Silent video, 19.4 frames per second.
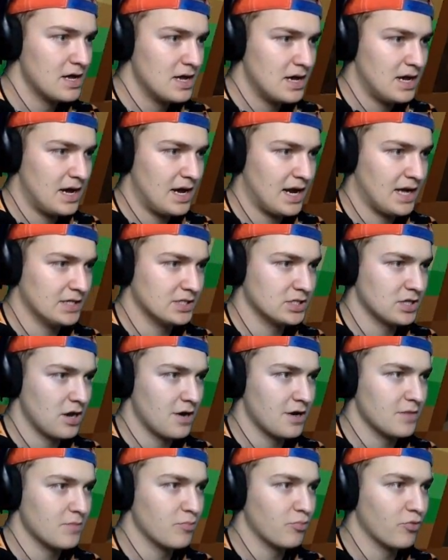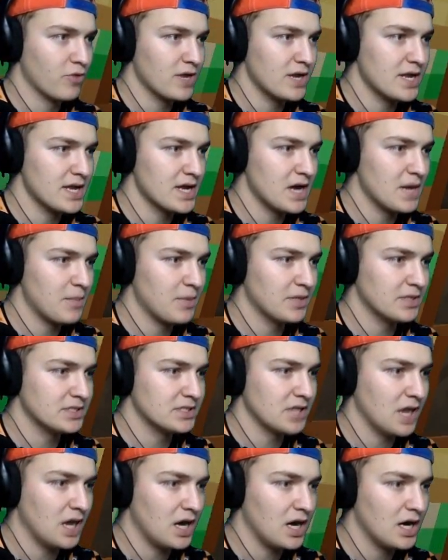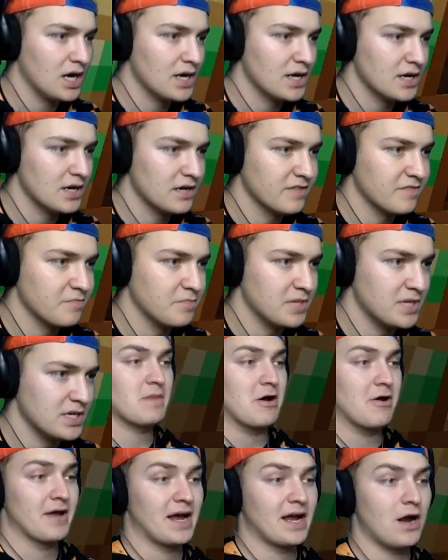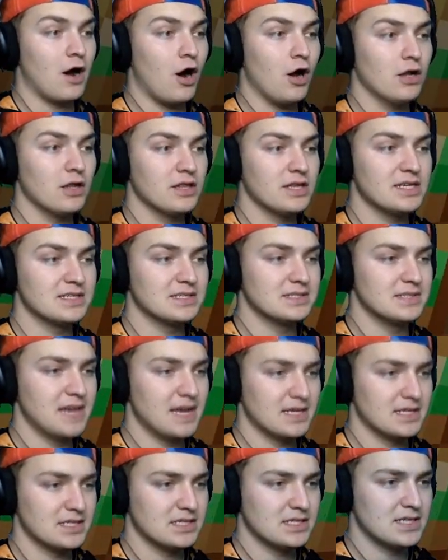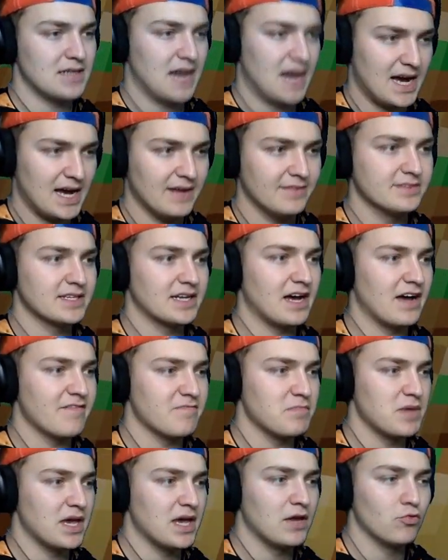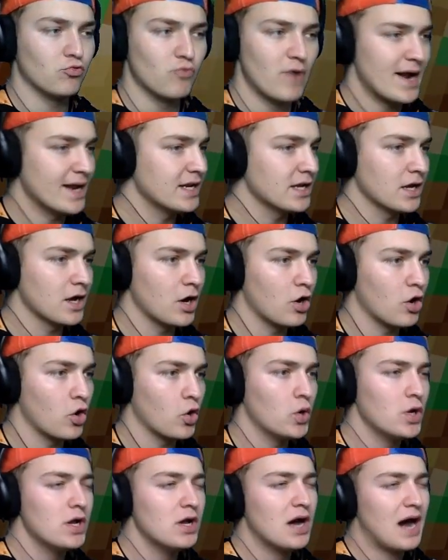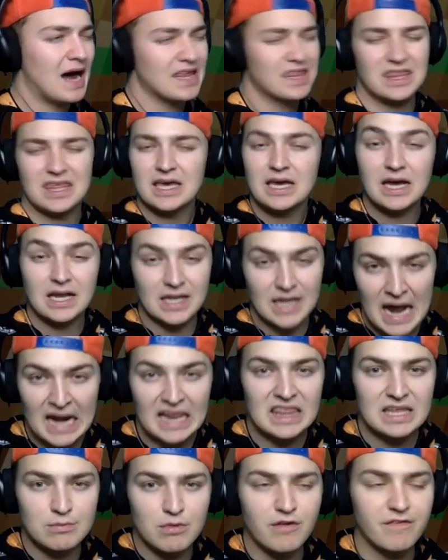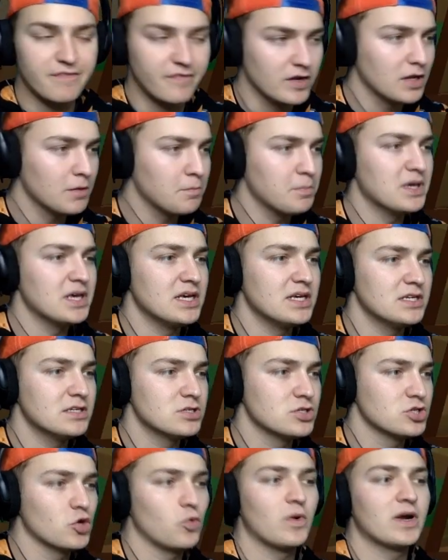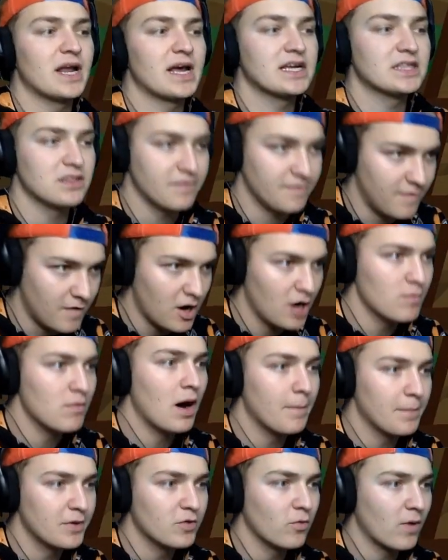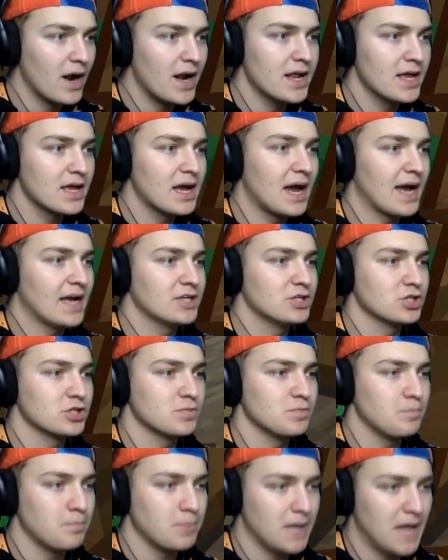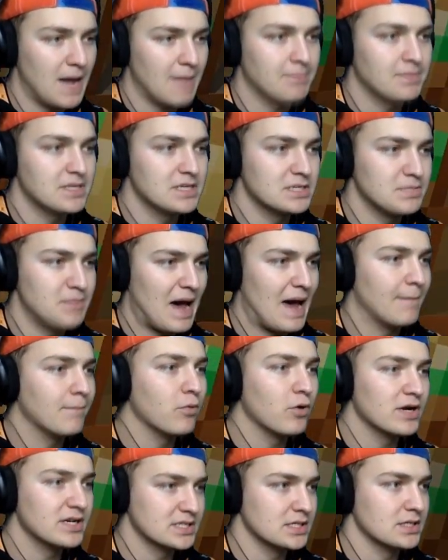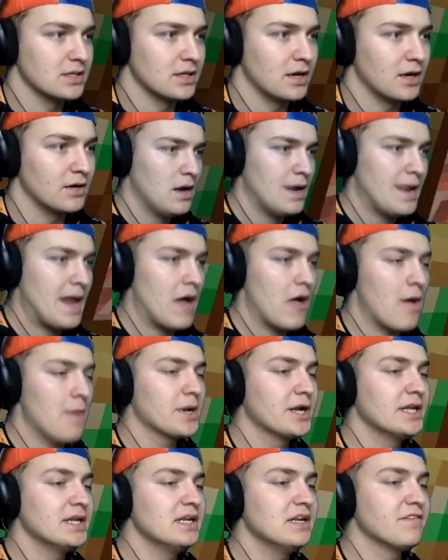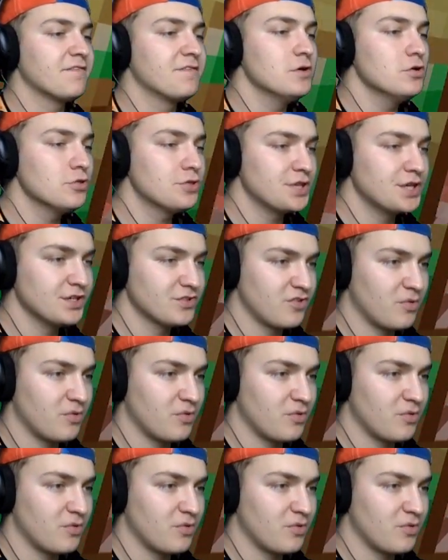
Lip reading: and I started breeding up a ton of bees. I got all of these nests and hives that I've made ready to go. I think a lot of them are full of bees, so when I get the farm up and running, I can just plop these bad boys in there. Now, I'm going to need a few things for